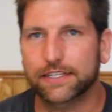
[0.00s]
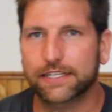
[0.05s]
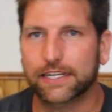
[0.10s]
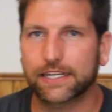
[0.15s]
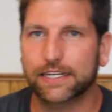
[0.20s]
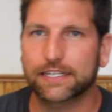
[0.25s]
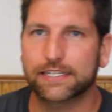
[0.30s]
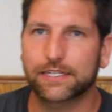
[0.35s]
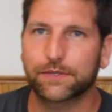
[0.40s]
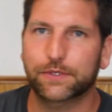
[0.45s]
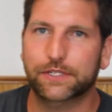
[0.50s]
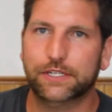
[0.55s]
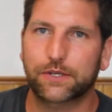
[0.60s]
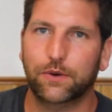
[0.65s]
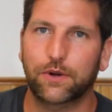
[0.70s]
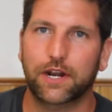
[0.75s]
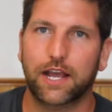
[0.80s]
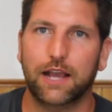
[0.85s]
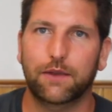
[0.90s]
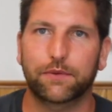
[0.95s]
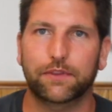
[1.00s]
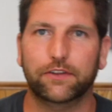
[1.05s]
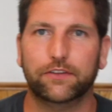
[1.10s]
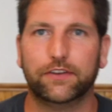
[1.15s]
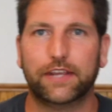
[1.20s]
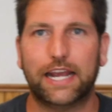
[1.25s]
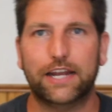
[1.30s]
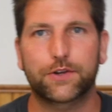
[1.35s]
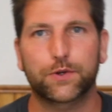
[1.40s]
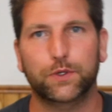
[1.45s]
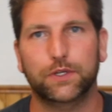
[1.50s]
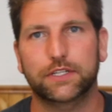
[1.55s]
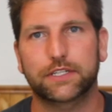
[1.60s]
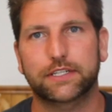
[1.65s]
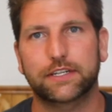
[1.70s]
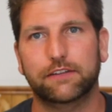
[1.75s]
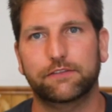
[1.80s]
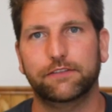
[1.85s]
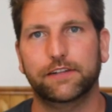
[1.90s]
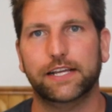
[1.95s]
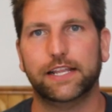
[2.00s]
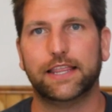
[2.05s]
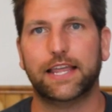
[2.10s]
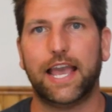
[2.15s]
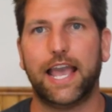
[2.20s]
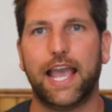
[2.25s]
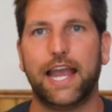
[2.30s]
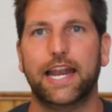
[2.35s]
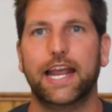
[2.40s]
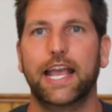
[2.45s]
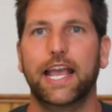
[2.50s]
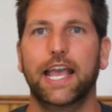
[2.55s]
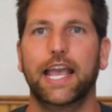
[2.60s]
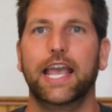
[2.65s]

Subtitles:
I got to see what's going on with the schedule and stuff like that.